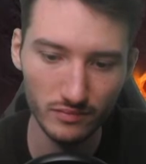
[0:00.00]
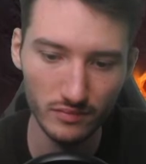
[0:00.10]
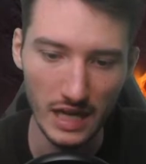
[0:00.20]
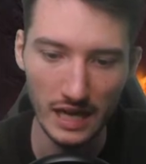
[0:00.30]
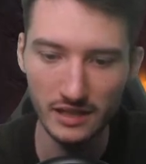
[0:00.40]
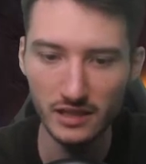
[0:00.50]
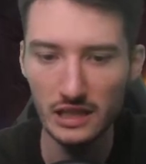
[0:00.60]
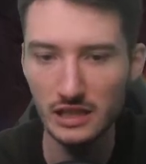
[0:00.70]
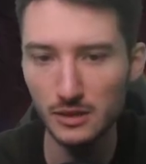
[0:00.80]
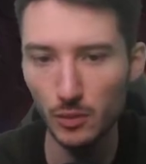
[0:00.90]
Yeah, and
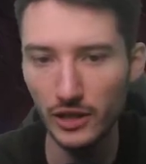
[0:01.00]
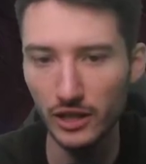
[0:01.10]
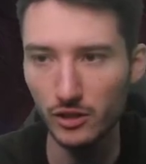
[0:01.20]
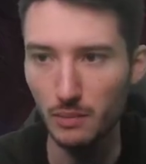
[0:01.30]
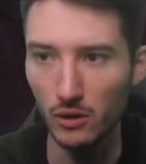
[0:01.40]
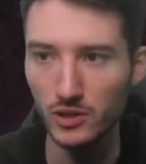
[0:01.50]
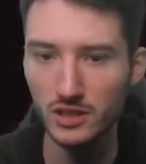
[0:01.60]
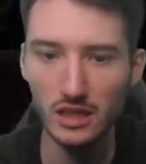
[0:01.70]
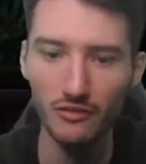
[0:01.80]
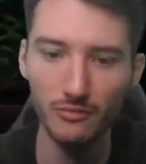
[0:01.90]
at this point I could bounce
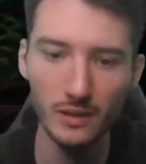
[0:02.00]
stuff,